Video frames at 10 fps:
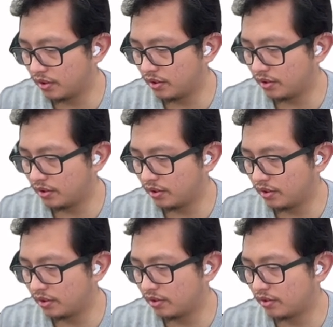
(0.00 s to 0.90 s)

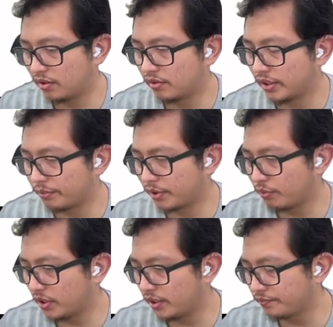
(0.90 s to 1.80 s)
the
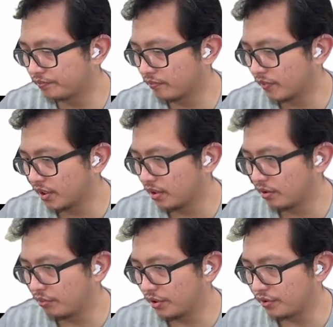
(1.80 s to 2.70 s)
hyperbola,
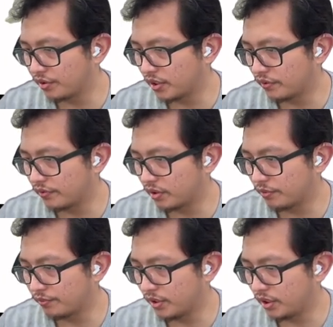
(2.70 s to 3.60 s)
we could
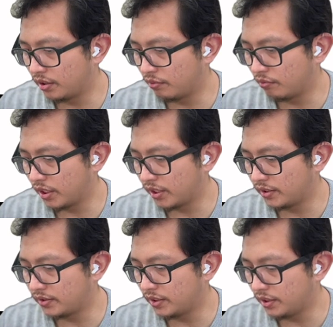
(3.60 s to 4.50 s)
start from the
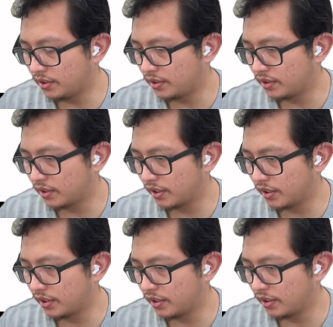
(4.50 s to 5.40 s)
yz
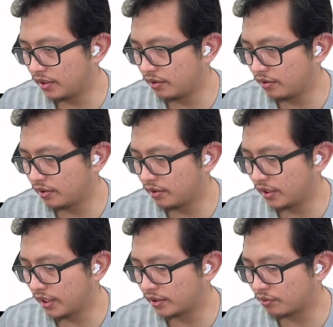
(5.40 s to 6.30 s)
and
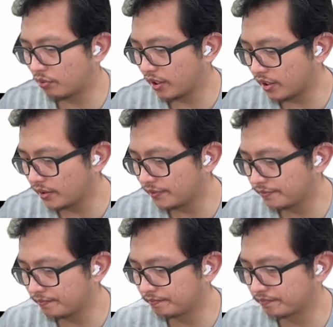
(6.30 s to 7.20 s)
xy.